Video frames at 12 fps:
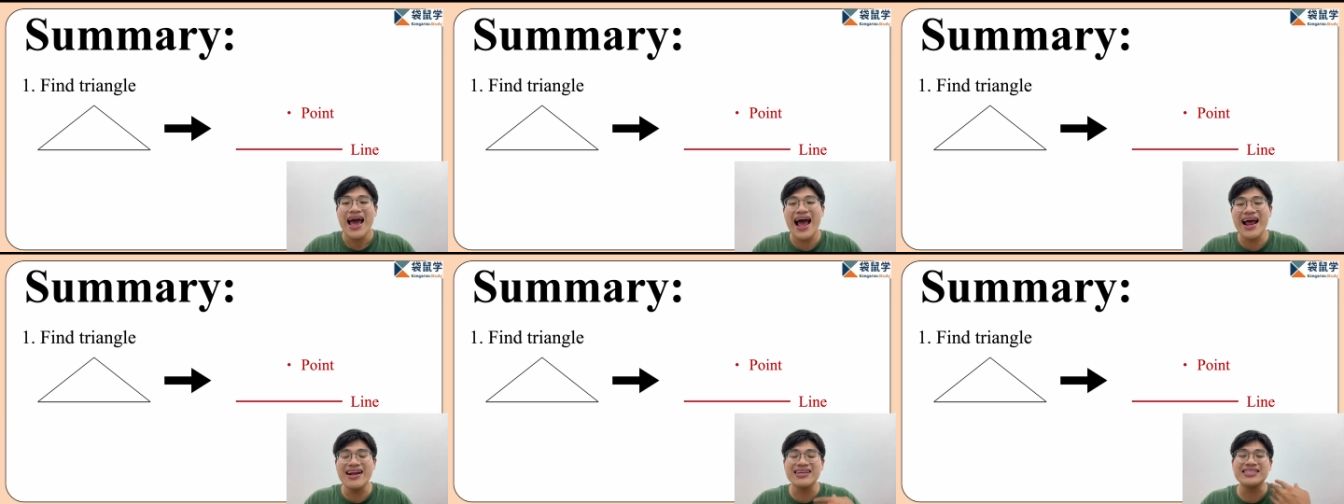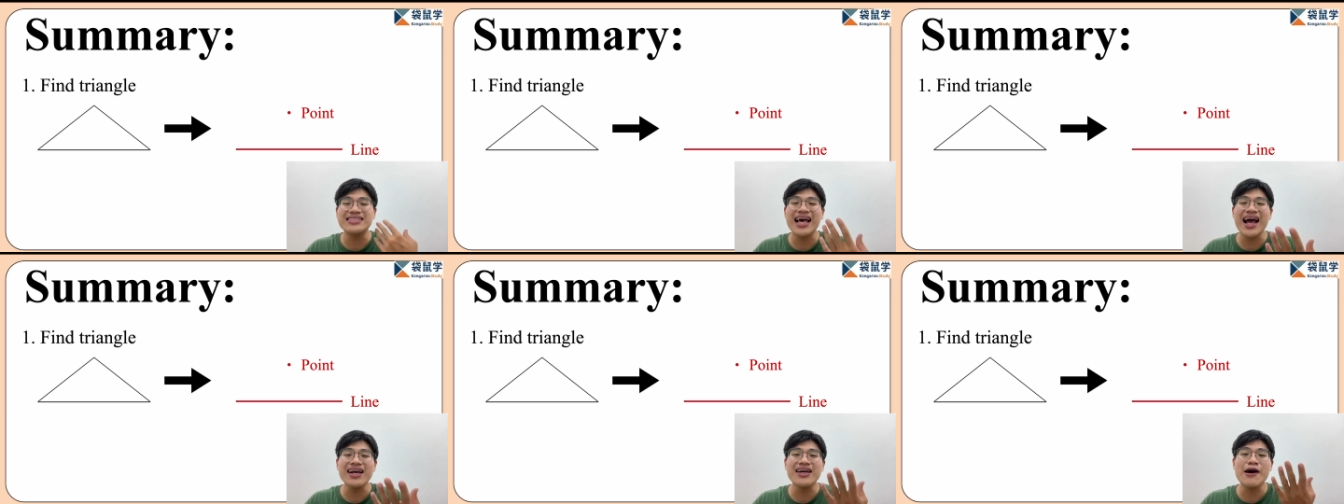And the
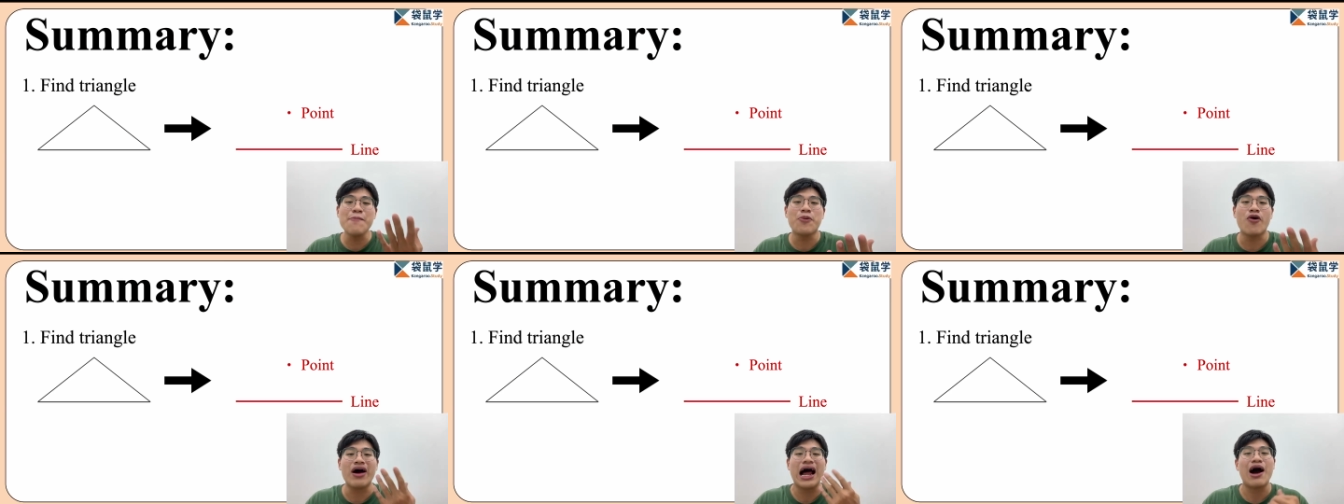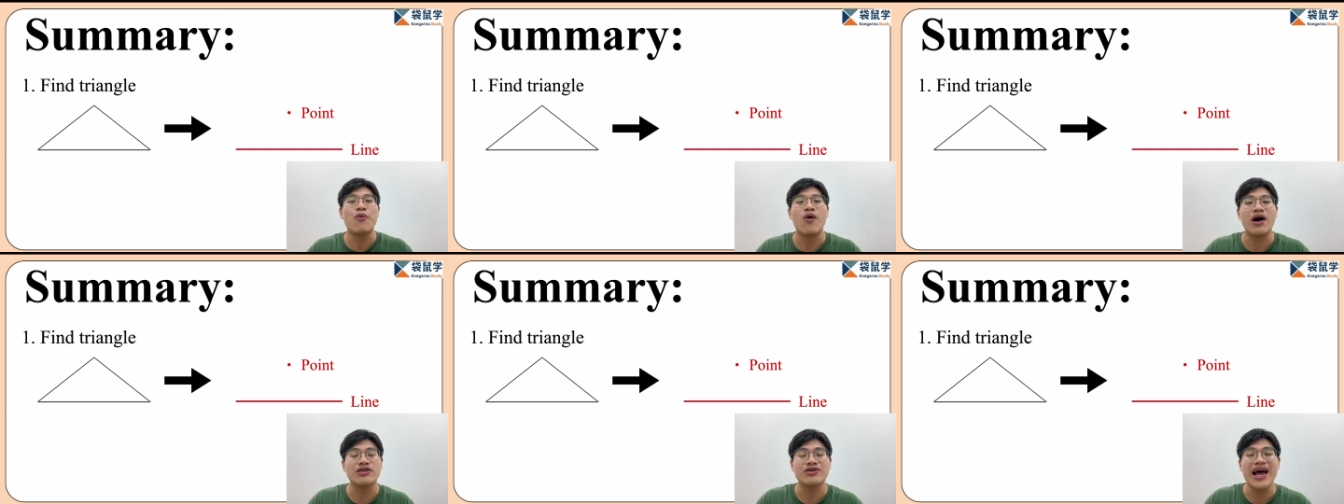second point I
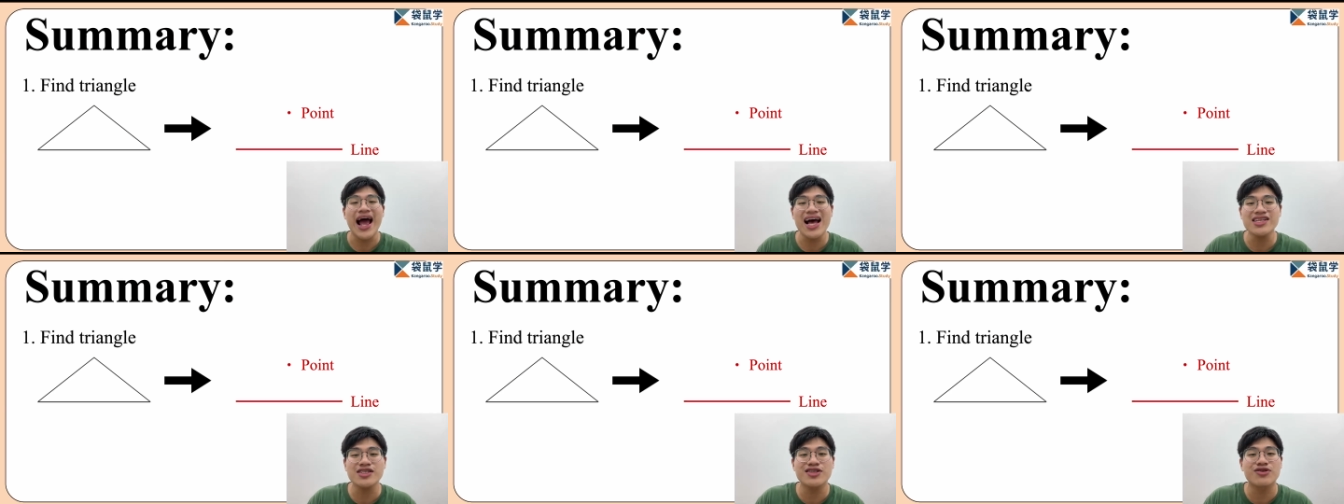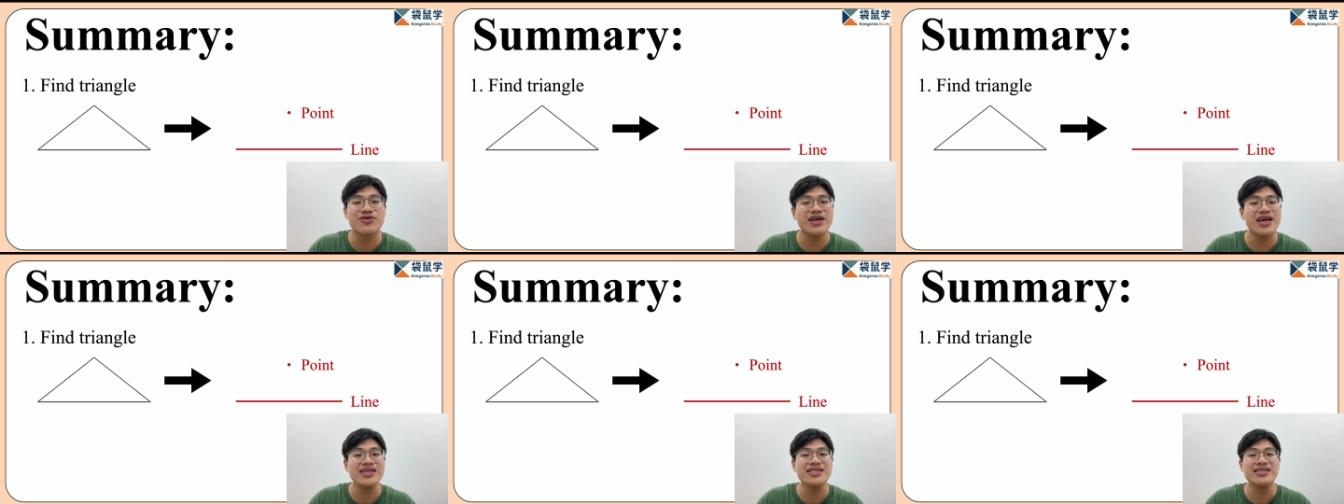want to ask you
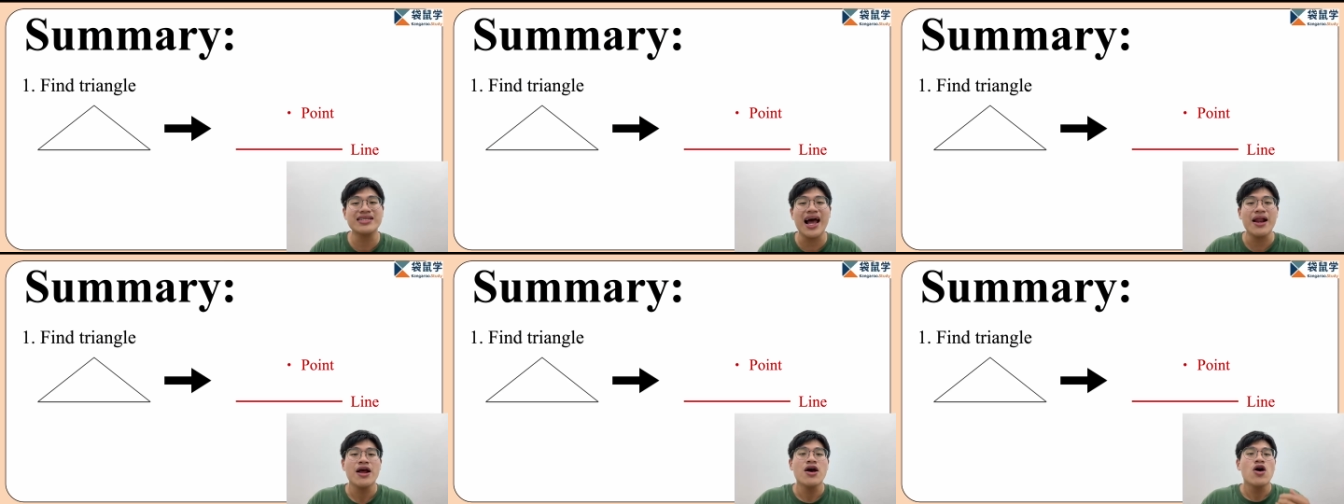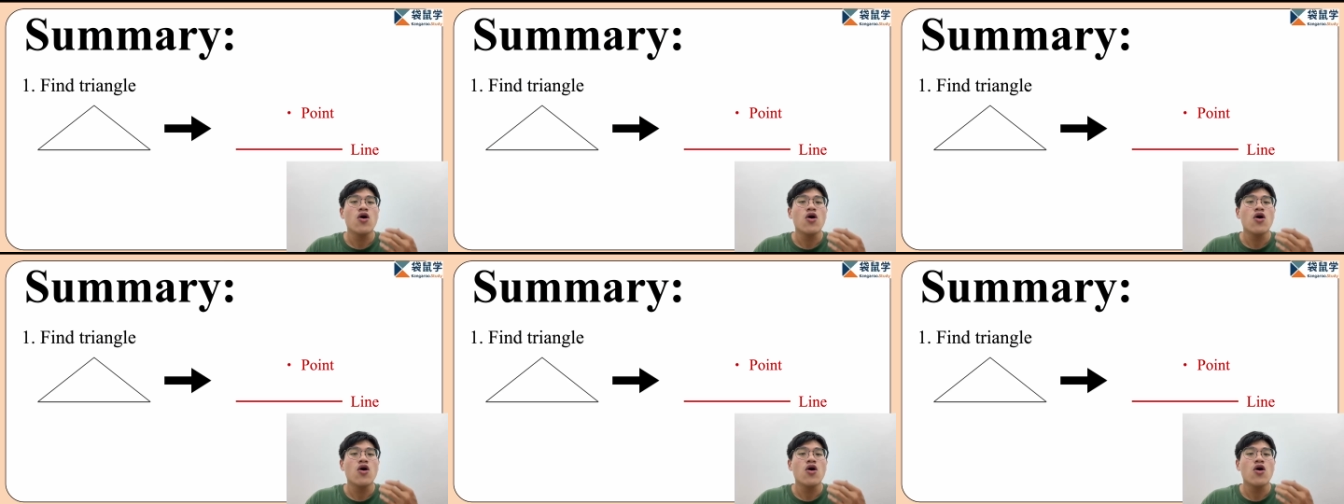is that